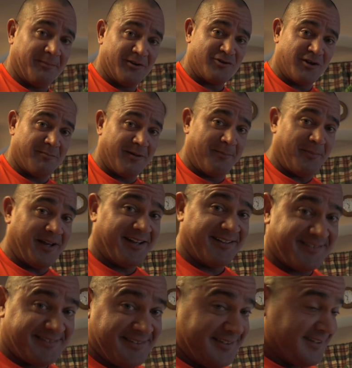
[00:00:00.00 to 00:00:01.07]
me shit my
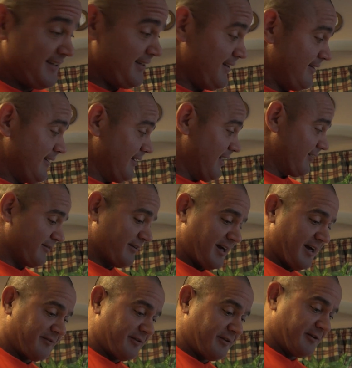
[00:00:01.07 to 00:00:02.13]
pants, and that's what
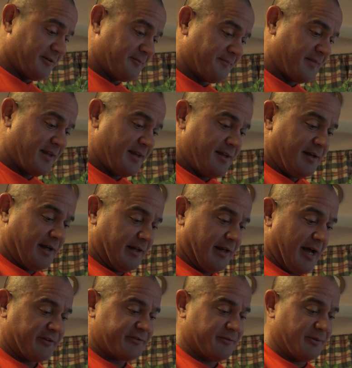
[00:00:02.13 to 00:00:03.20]
I'll have to do. And
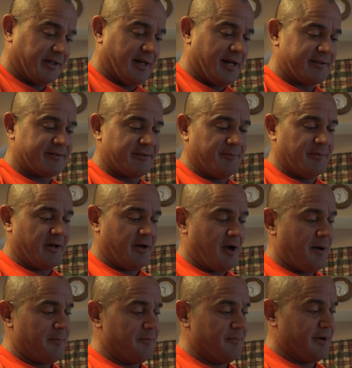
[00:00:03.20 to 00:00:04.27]
now, so we got some uh,
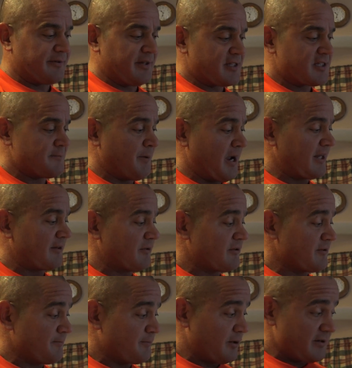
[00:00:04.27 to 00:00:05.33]
almond milk that's spiked with
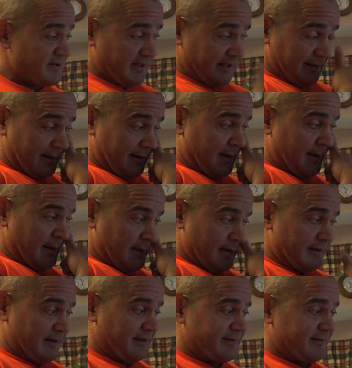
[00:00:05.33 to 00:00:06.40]
some protein.
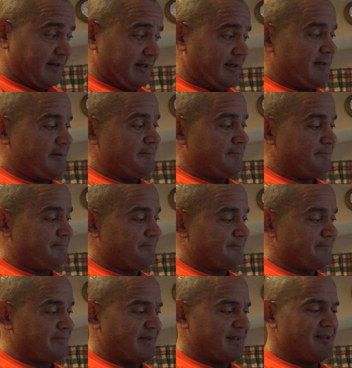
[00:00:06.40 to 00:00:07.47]
You can see
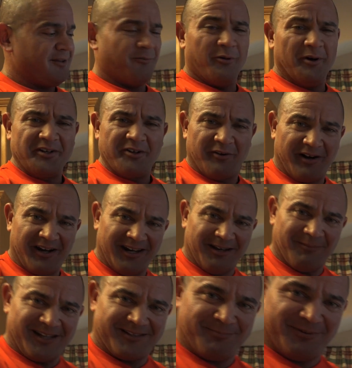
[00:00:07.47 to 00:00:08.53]
one gram. That's